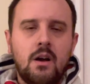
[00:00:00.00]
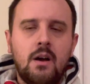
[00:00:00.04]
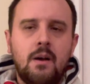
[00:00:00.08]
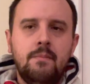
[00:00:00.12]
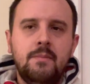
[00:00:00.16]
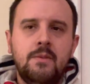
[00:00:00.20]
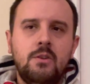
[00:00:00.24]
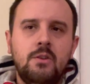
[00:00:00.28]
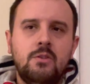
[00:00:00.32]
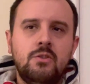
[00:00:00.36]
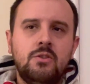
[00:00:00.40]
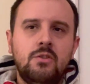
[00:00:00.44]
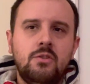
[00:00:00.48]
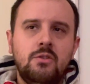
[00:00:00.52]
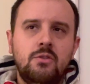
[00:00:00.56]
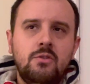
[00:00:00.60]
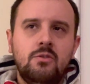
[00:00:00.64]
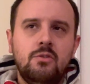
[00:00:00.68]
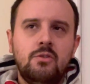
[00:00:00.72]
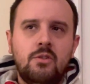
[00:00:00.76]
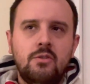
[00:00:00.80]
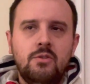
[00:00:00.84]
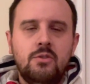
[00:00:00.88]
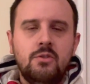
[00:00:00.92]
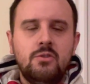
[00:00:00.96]

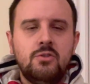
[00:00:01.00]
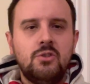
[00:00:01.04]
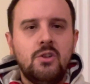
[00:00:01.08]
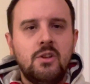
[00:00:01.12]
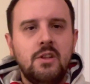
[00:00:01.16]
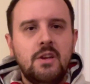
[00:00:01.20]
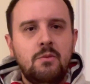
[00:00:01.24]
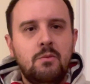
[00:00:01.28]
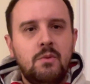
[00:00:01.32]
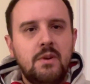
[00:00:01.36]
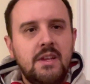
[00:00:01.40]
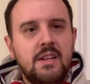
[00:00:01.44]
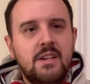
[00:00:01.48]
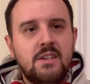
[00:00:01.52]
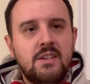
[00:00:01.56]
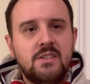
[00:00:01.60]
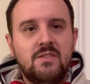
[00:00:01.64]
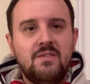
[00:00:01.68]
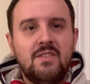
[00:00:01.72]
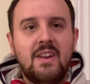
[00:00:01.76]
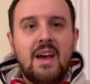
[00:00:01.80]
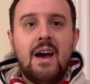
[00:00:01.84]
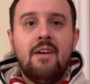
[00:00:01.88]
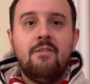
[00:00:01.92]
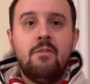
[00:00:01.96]
usually when he doesn't
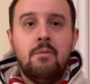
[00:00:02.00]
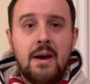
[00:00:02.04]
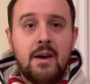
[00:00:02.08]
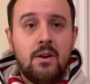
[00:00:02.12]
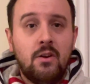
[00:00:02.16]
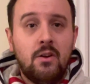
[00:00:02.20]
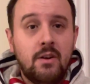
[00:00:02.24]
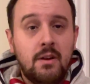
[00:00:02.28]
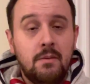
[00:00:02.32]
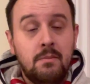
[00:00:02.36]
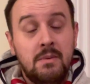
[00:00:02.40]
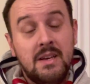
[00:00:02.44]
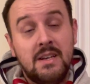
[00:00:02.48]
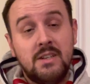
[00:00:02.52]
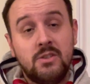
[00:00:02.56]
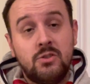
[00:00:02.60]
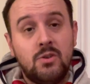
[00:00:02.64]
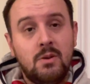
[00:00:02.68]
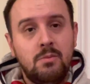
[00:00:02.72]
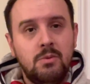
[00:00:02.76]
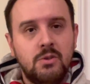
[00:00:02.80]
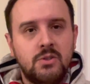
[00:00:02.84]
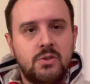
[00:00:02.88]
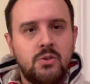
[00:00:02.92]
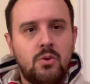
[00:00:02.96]
even have a man on him, he has
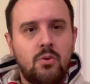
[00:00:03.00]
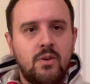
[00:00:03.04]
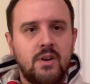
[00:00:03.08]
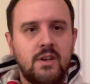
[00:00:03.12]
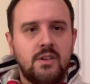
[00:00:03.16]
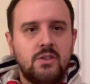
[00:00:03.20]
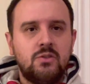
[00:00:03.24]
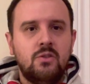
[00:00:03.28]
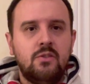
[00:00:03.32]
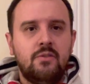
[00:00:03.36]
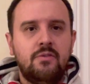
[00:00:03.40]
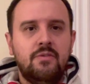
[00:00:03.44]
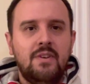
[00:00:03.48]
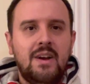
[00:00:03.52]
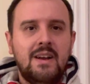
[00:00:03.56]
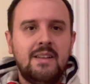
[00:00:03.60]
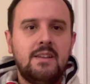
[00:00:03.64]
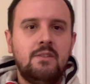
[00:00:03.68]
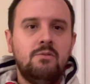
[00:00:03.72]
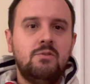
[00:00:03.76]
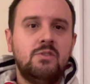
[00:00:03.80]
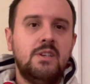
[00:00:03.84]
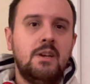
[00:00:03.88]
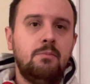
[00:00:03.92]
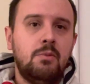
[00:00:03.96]
trouble scoring. So the fact that he
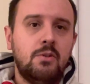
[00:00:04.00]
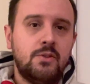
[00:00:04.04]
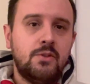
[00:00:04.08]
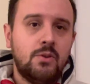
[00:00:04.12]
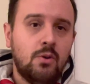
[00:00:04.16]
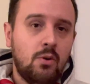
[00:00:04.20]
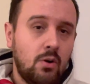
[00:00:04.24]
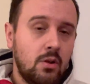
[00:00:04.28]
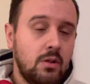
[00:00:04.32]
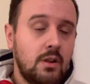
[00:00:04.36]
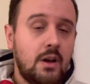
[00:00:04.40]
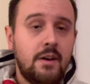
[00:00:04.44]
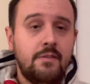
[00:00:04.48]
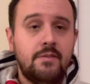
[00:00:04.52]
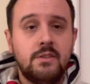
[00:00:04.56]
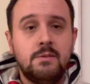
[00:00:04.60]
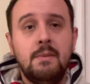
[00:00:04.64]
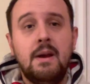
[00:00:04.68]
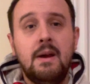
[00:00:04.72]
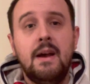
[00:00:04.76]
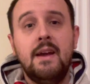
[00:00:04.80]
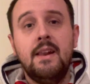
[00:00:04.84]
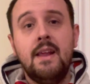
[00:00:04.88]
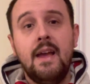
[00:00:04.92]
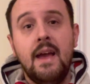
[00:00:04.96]
was able to hold off his
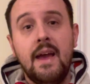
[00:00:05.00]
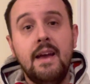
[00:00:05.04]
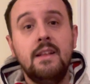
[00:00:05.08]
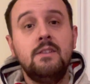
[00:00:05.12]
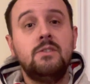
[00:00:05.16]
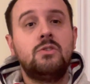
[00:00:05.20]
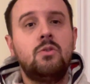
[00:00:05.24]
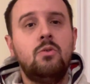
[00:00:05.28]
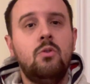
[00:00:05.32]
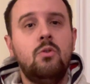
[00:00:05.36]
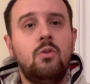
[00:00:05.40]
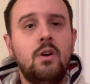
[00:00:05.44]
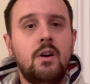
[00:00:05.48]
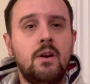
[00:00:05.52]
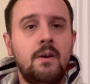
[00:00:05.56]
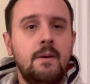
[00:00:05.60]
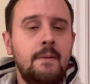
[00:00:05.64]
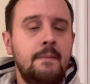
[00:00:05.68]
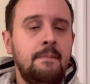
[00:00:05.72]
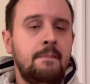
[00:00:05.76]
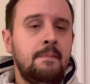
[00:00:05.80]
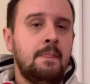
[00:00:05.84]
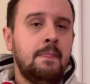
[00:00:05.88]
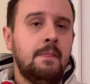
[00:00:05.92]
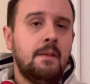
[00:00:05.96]
man and score
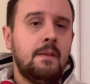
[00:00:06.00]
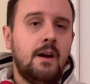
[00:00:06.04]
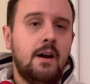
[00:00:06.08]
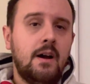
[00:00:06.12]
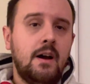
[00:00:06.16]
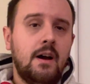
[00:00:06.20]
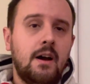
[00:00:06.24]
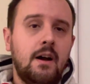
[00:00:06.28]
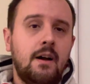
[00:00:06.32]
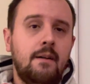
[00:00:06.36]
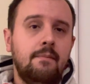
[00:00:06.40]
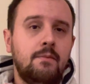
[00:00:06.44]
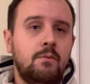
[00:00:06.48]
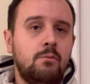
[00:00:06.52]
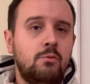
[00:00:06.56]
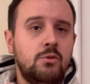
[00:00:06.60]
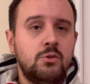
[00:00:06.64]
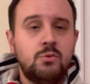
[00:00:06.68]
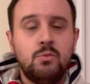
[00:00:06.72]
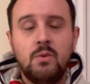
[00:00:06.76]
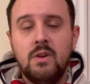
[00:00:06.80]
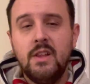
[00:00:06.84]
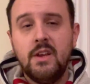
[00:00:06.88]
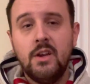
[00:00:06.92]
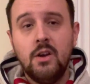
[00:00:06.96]
was
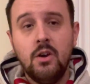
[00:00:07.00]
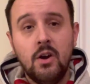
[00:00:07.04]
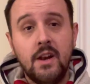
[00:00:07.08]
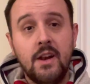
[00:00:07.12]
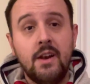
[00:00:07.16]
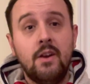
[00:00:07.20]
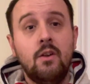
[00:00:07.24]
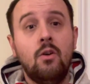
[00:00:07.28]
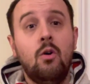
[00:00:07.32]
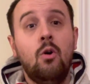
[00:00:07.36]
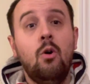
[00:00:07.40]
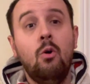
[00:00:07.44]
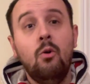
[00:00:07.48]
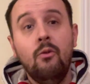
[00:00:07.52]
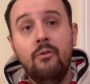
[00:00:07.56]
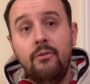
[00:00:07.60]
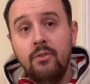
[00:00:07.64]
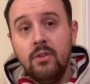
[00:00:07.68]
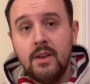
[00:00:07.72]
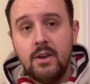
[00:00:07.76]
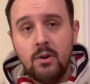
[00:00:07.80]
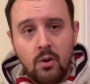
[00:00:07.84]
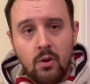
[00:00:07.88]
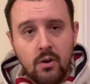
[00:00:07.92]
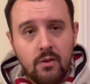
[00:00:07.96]
really good, and
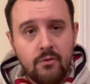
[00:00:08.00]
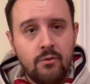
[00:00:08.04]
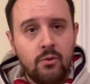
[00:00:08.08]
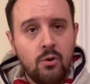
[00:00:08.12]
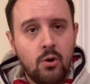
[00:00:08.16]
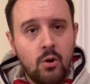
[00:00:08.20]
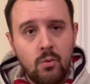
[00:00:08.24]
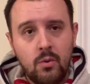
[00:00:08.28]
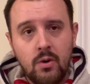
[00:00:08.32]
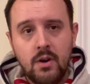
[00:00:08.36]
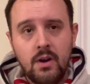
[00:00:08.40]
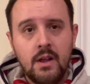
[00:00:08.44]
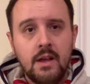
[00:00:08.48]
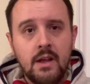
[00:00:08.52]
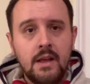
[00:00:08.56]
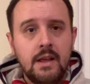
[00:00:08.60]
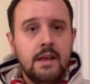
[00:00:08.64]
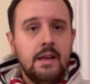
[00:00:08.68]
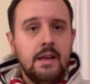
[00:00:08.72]
hopefully going forward,